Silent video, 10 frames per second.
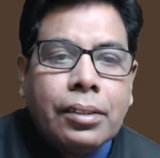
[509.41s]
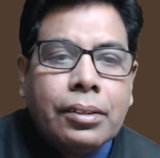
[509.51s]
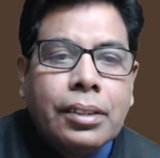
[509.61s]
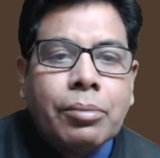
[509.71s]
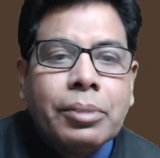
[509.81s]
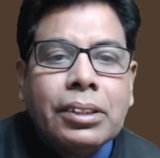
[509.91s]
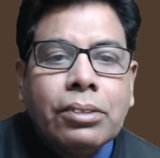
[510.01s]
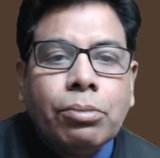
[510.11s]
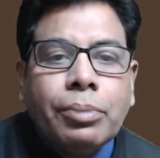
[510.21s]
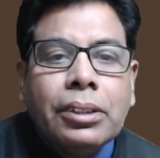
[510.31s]
That means it will
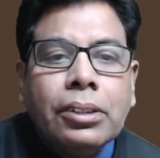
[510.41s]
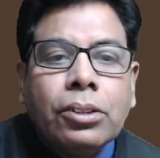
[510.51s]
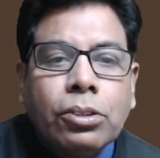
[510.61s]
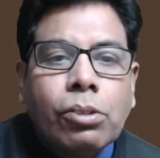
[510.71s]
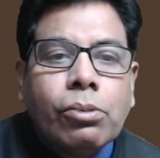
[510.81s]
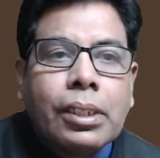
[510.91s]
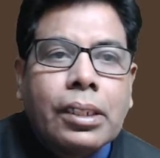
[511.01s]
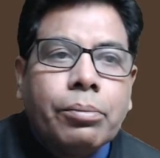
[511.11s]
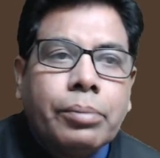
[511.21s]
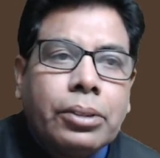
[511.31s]
be slower
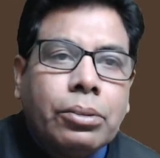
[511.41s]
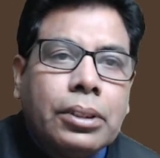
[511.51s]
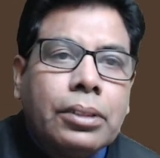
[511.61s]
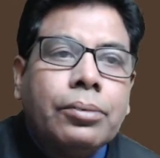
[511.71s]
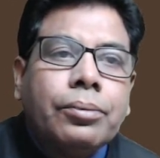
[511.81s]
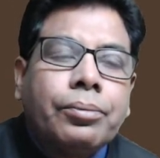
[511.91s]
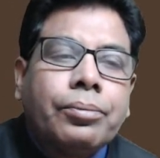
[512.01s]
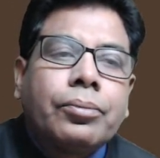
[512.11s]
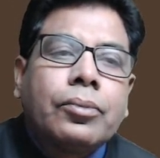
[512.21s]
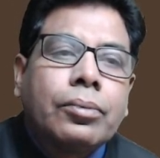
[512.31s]
compared to the
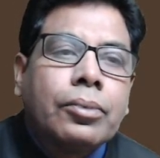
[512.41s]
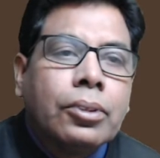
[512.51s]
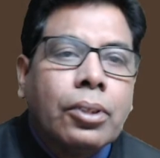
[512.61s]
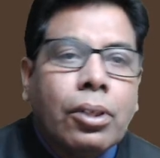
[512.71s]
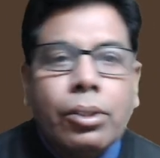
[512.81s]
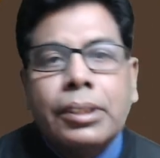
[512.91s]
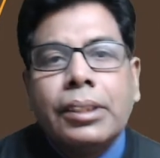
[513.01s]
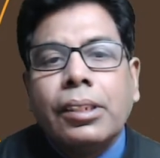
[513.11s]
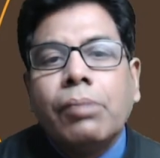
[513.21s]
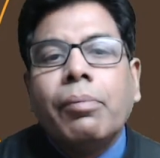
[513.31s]

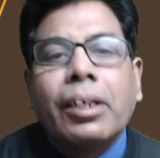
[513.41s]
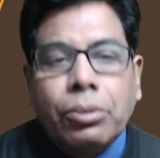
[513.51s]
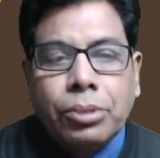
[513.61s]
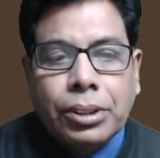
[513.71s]
horizontal microwave,